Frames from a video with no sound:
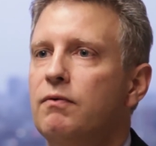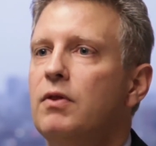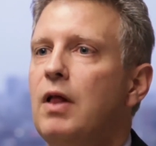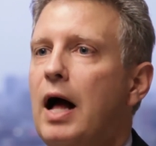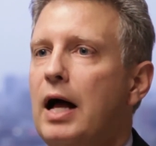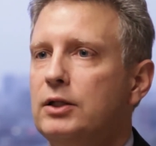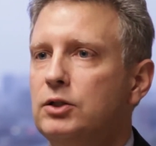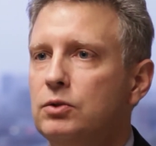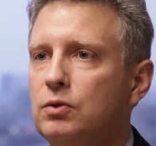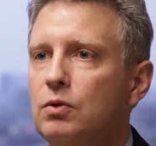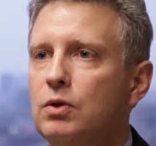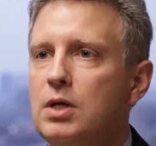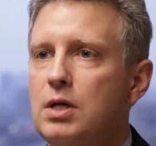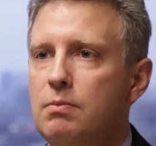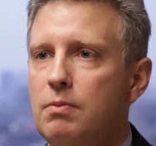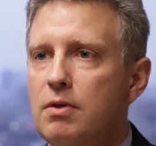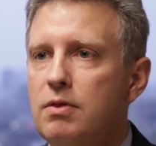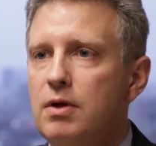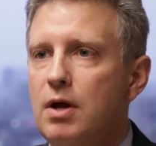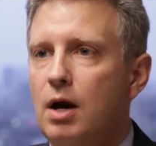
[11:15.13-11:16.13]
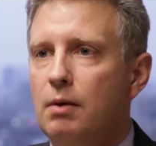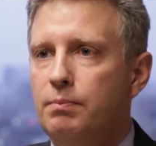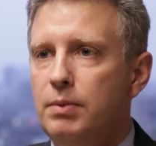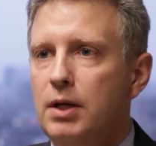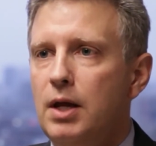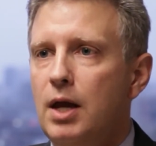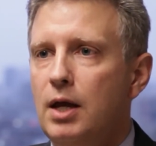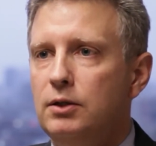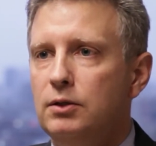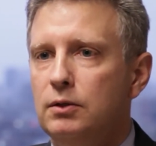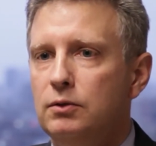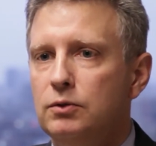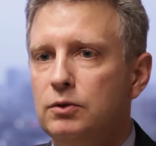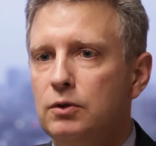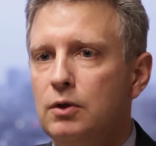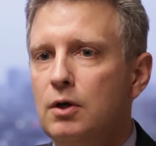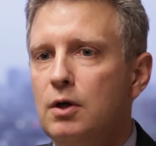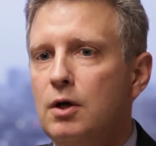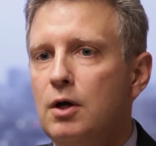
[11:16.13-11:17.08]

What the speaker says: classical chemotherapy agents.